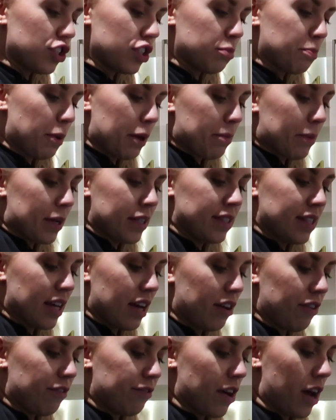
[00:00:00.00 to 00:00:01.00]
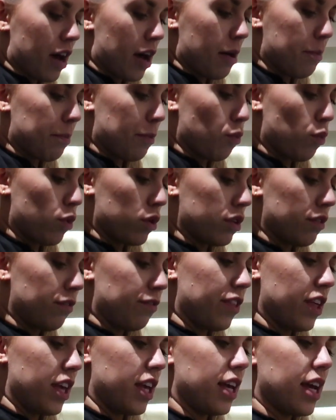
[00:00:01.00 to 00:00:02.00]
just picked myself up one
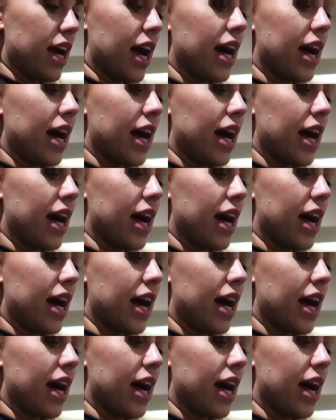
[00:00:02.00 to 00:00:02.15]
of the